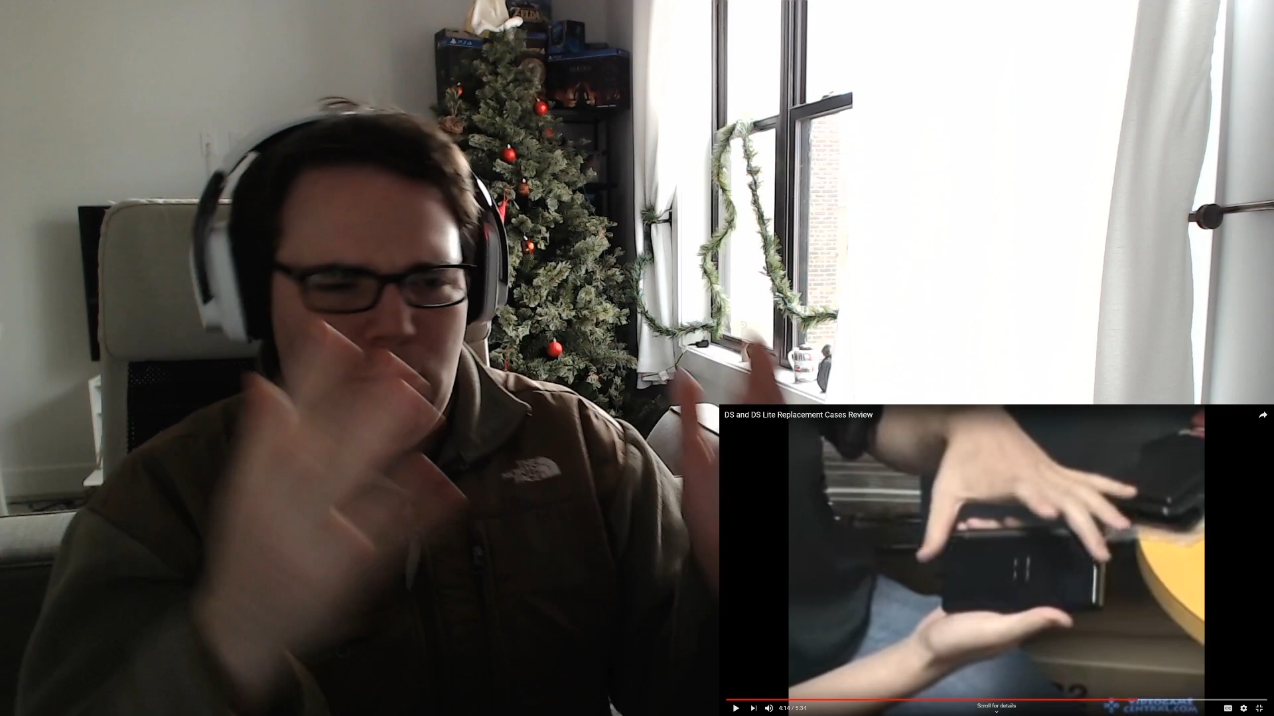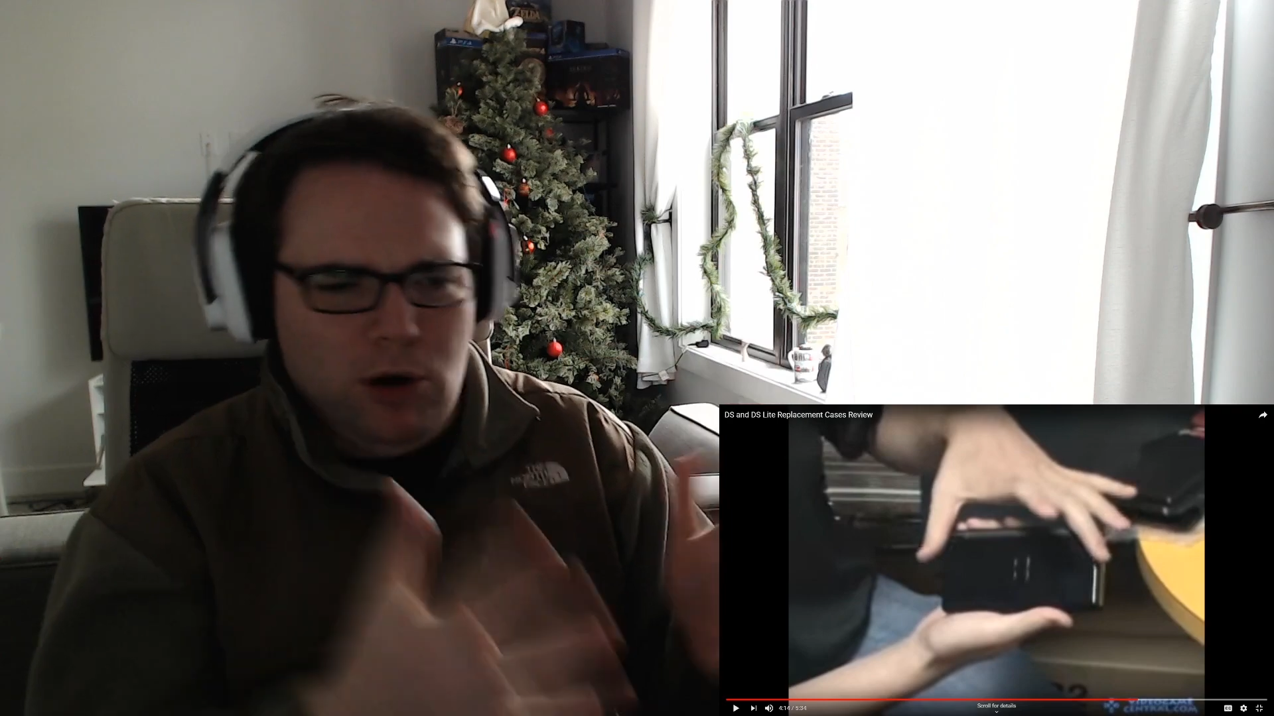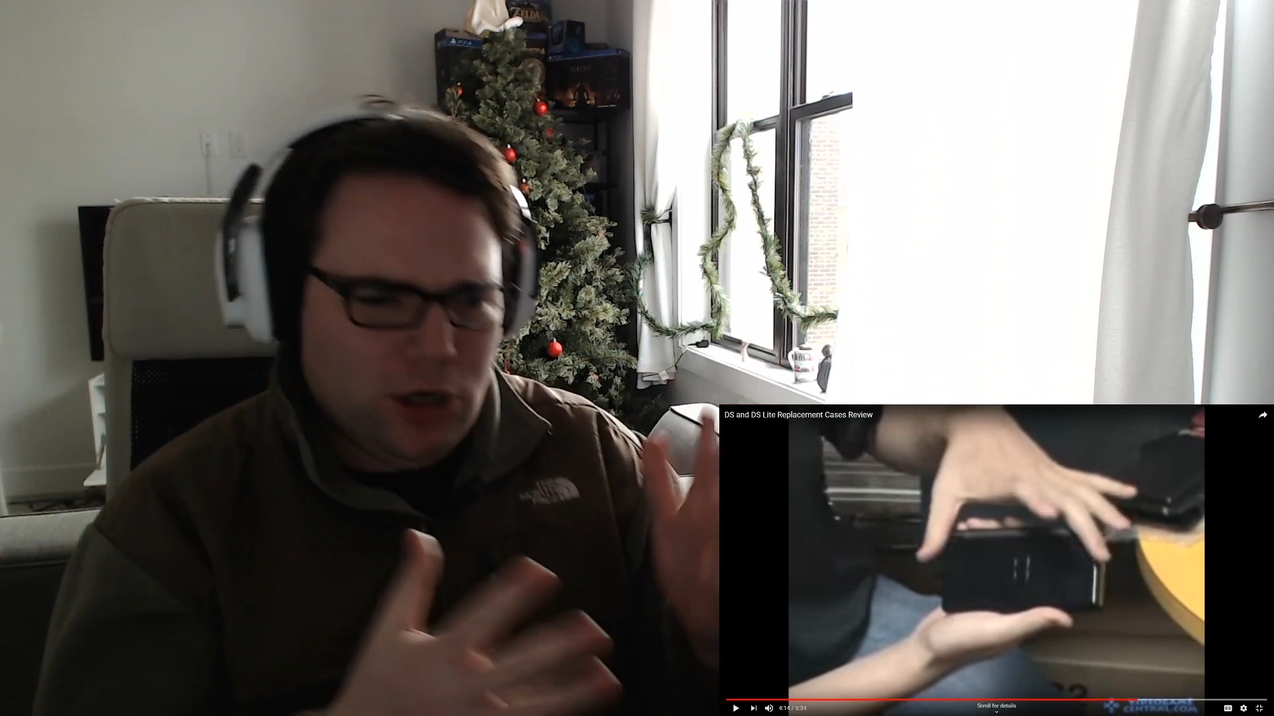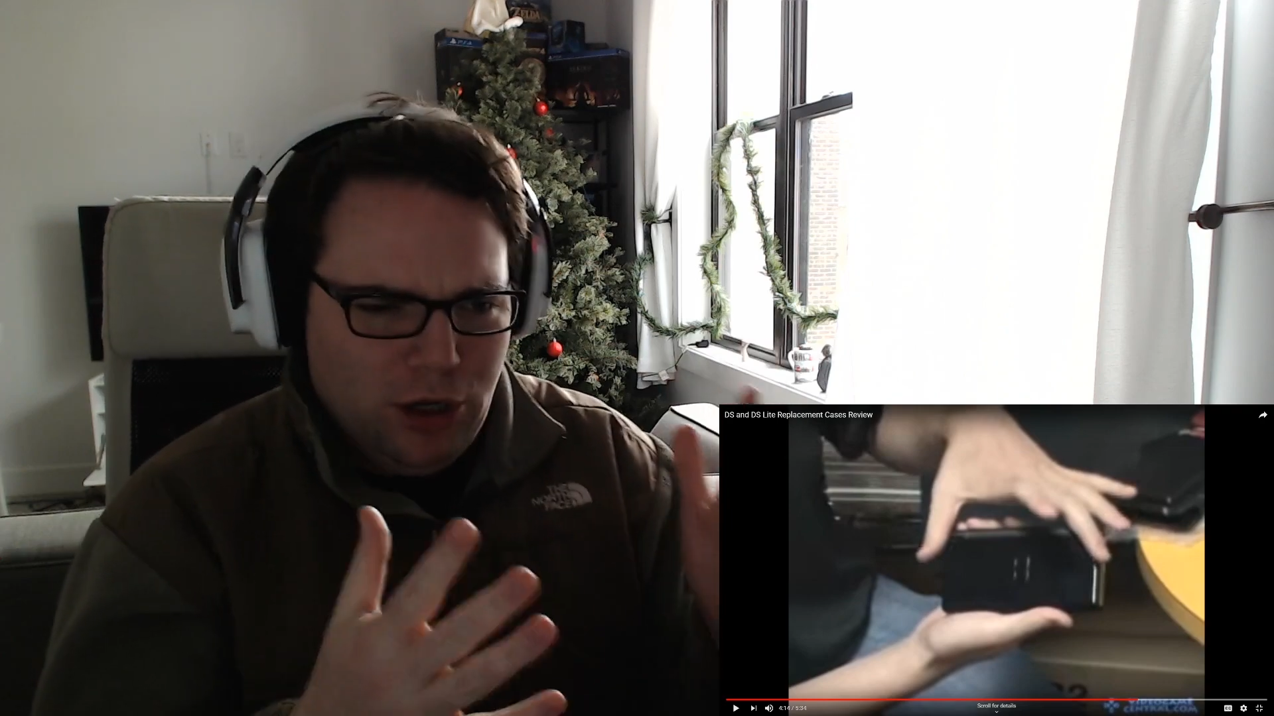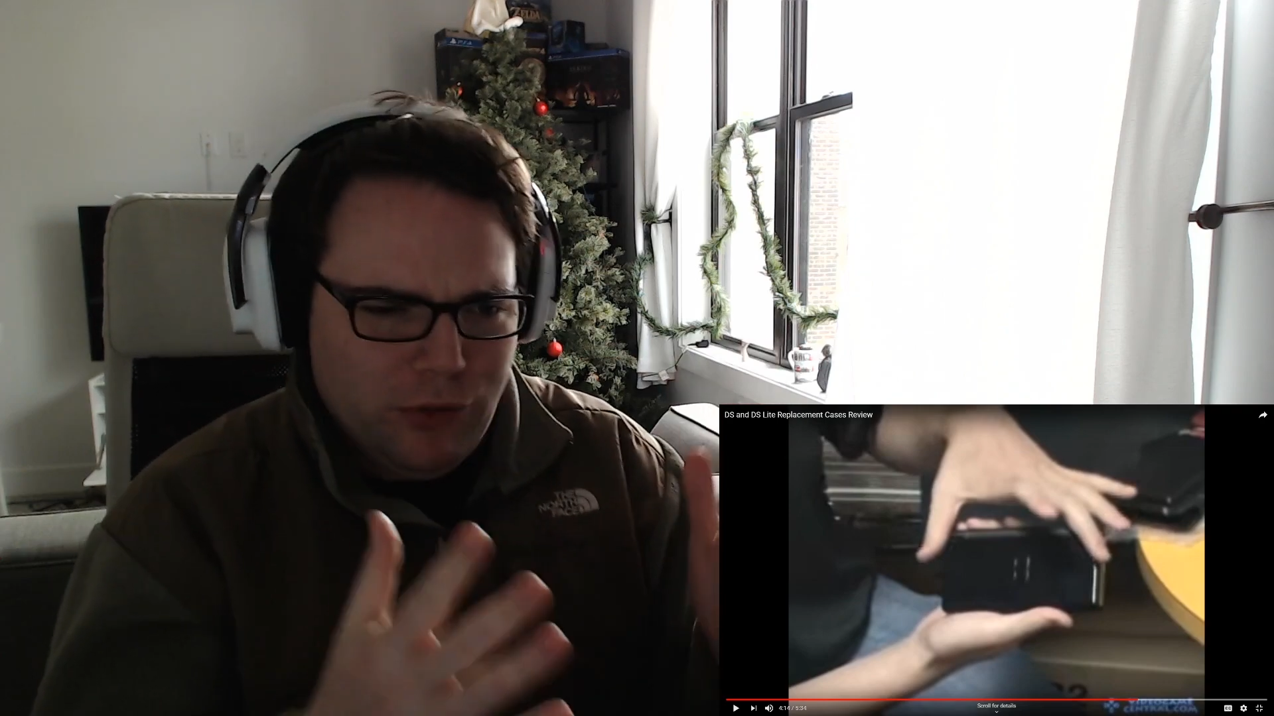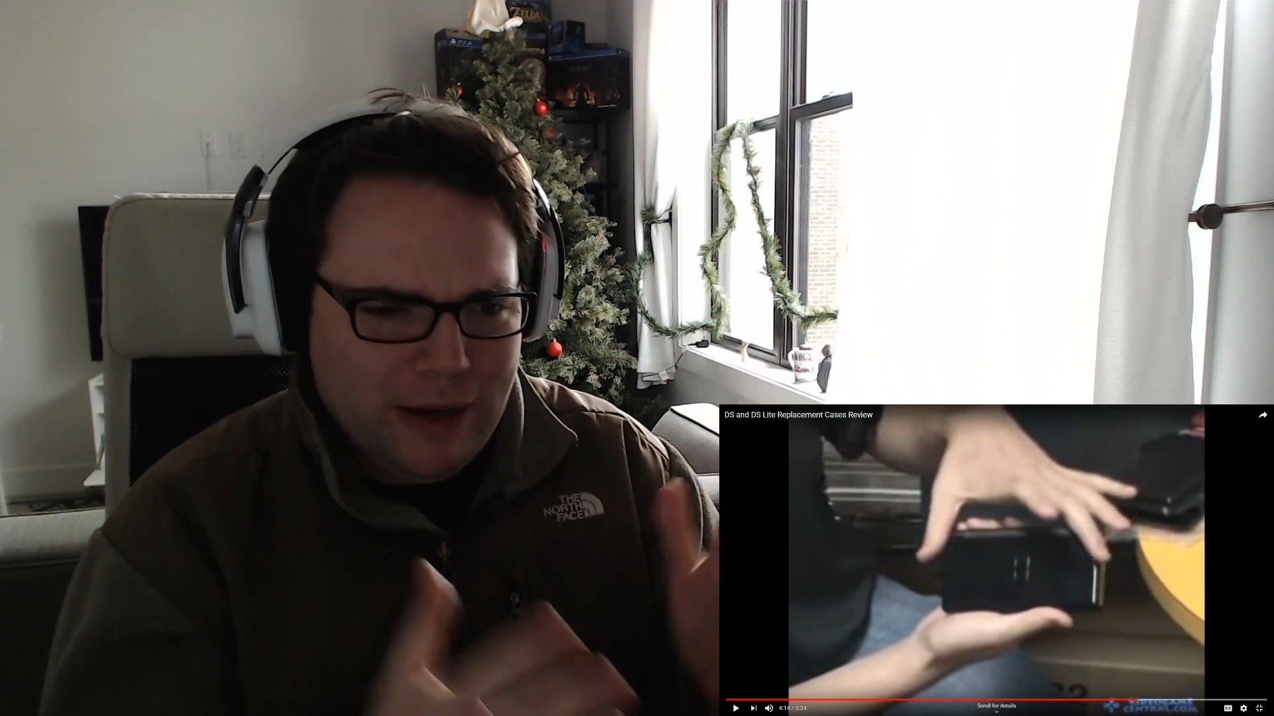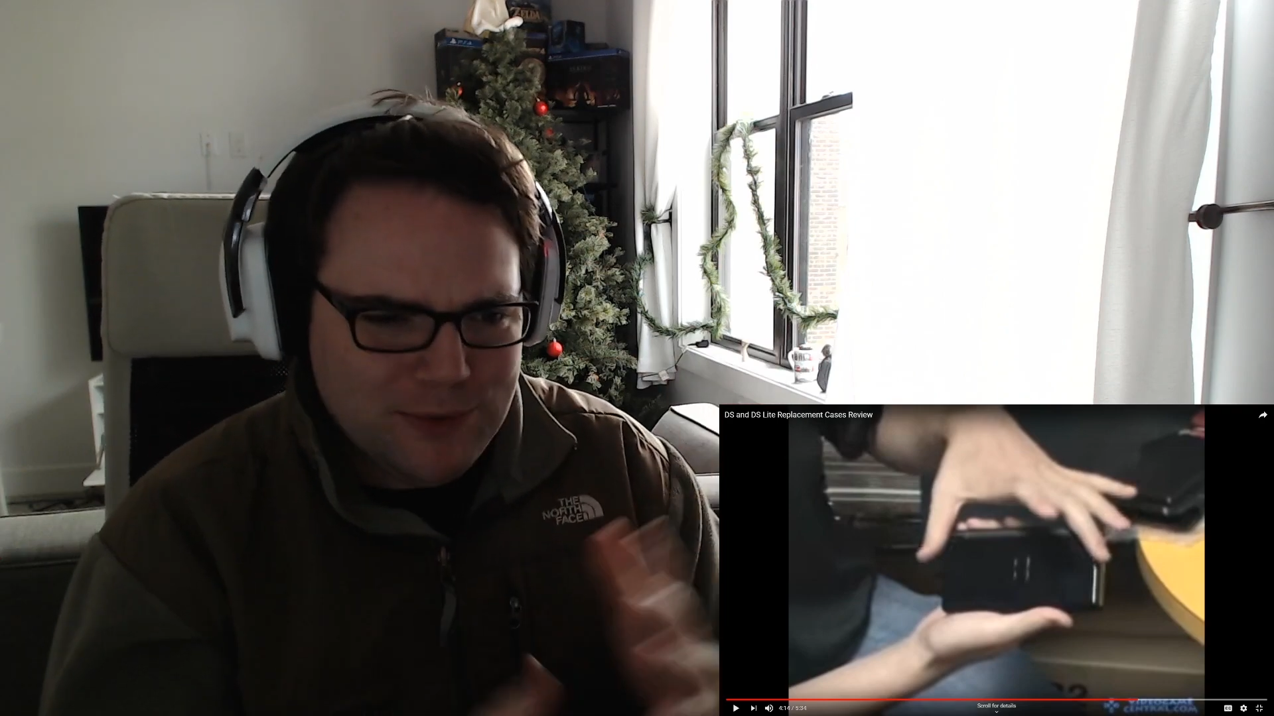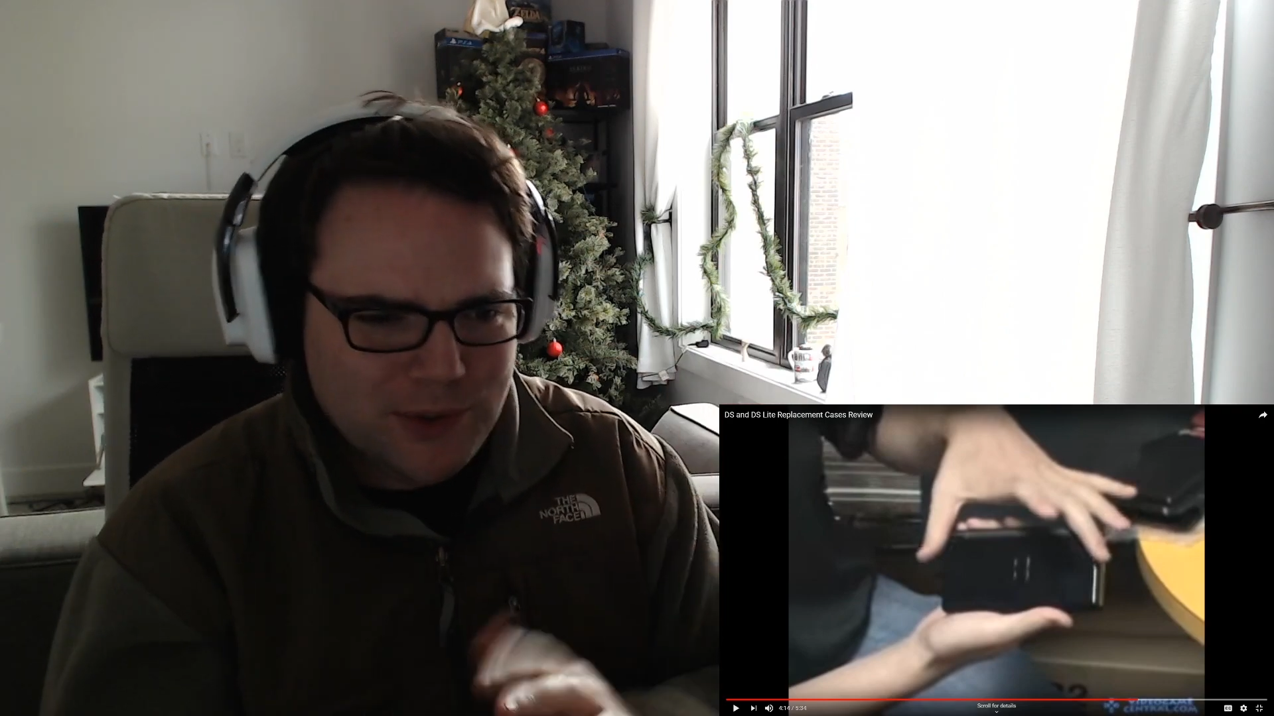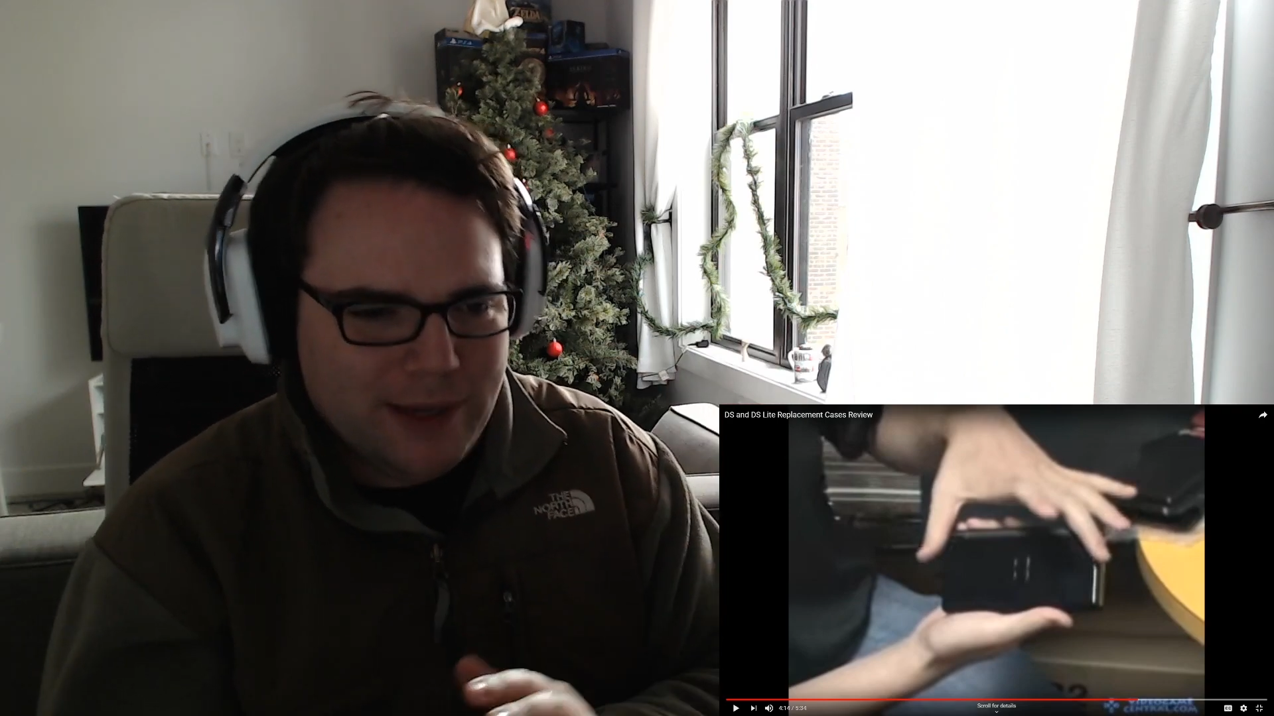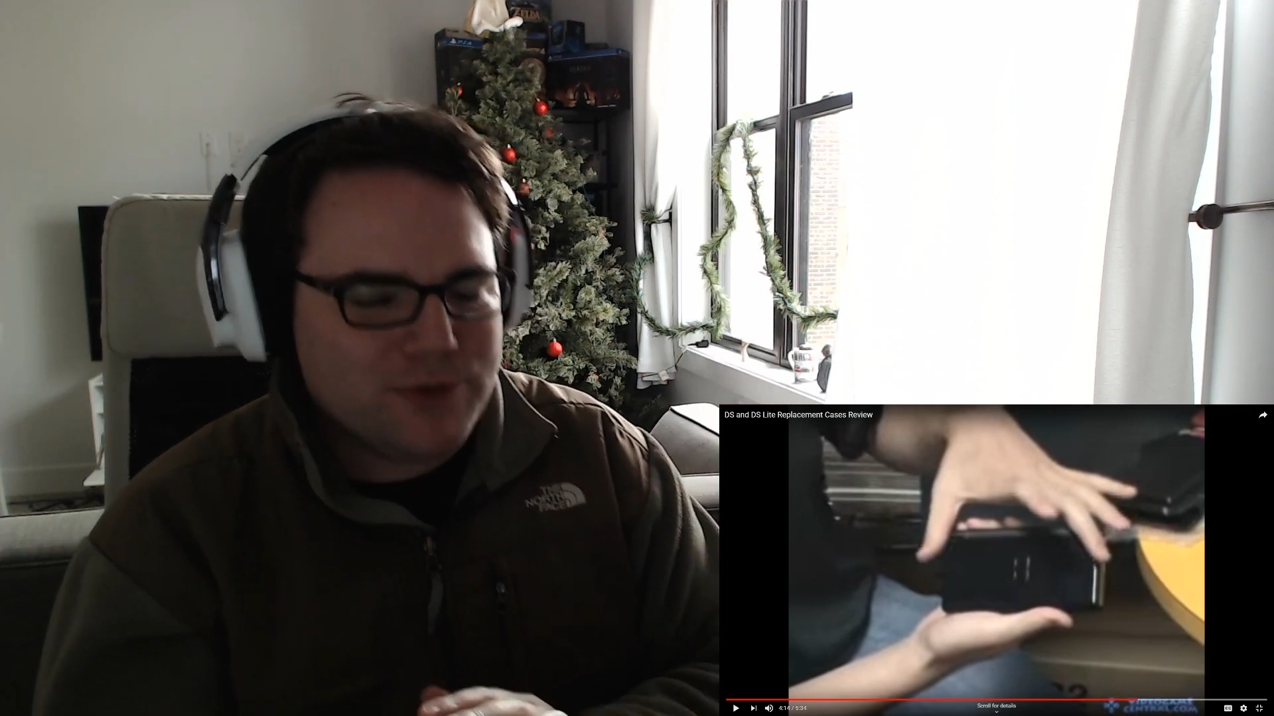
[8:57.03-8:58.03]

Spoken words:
work at another game store again.